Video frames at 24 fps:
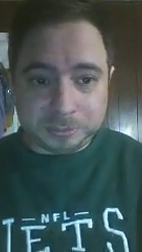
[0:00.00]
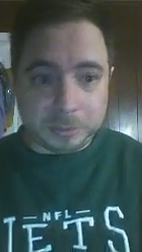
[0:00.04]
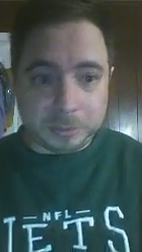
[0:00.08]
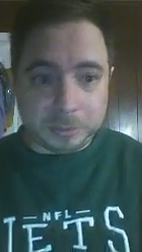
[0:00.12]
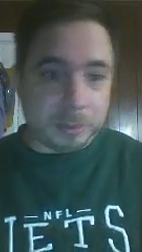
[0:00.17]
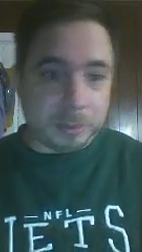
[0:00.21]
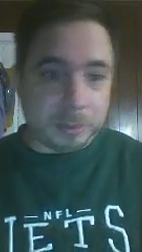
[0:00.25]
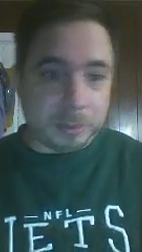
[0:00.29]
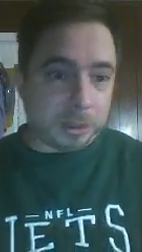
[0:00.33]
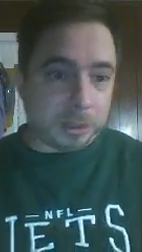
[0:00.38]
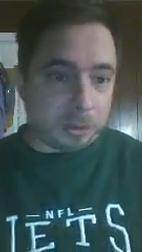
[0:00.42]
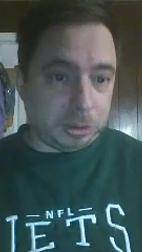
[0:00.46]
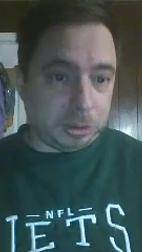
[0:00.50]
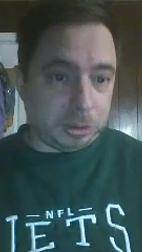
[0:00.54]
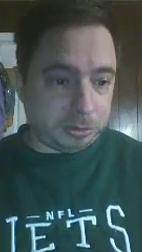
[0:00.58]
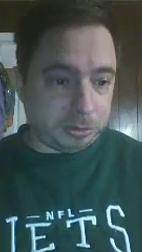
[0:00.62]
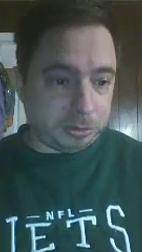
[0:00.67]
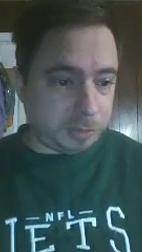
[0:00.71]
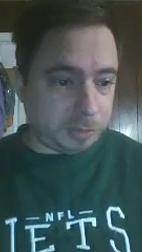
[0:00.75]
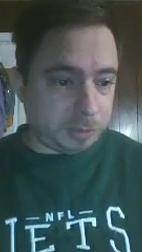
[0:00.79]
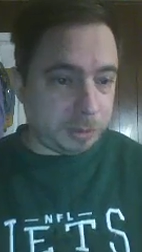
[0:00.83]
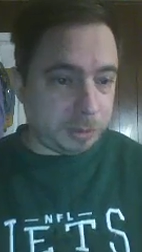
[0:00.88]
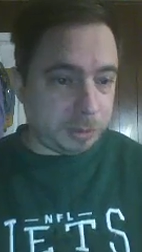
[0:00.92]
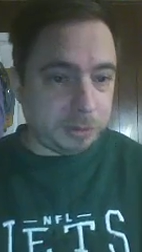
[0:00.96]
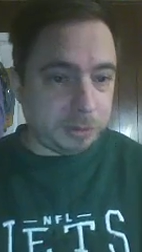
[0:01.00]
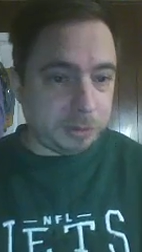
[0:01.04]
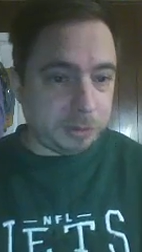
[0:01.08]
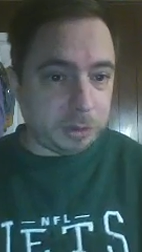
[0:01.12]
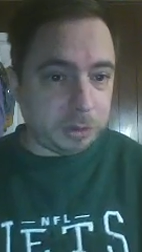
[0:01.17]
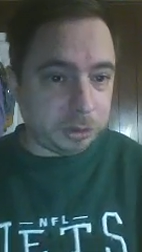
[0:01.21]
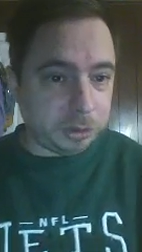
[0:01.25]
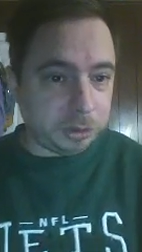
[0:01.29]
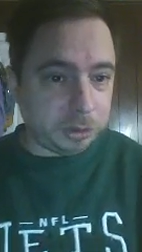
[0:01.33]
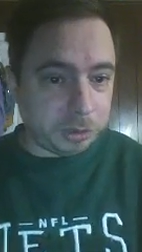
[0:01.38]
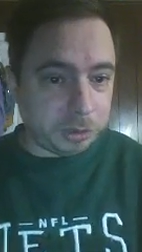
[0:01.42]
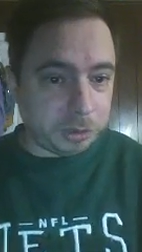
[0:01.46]
Maybe my girl, maybe
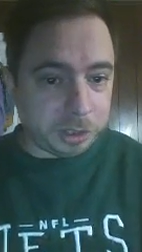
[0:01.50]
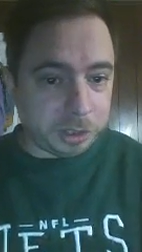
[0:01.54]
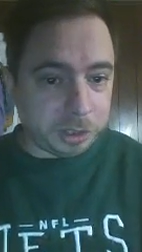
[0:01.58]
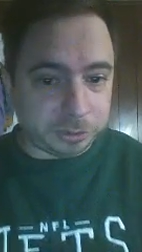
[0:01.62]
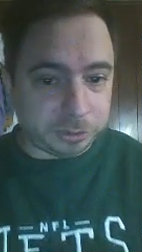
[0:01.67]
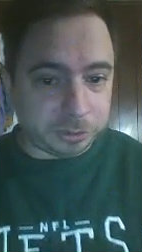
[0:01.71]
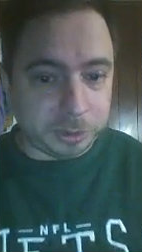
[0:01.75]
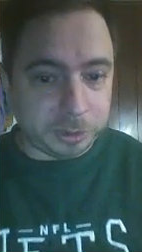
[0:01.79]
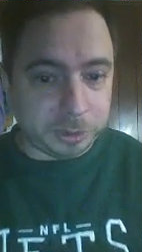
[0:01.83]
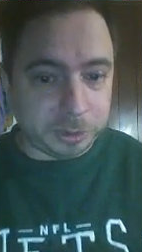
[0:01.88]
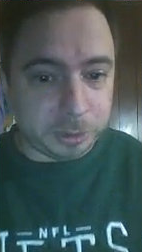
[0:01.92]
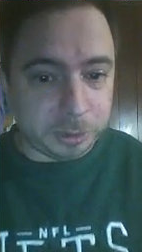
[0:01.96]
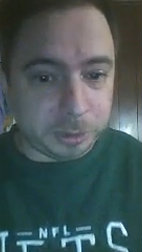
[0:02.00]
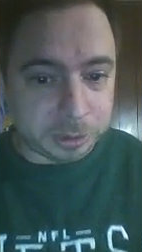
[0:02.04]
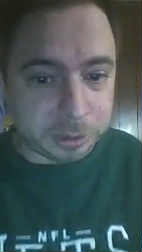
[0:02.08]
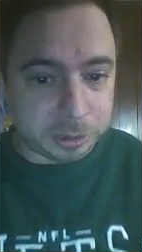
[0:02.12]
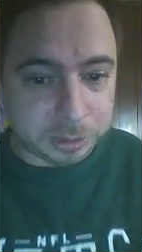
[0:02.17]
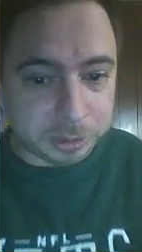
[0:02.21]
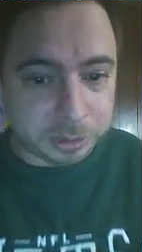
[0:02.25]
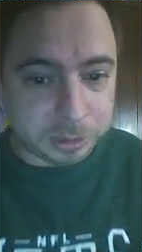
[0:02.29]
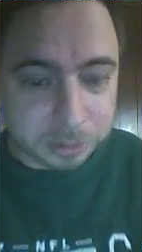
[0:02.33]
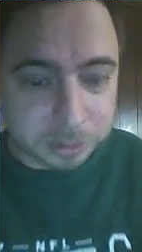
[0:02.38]
Rosa will get it for me when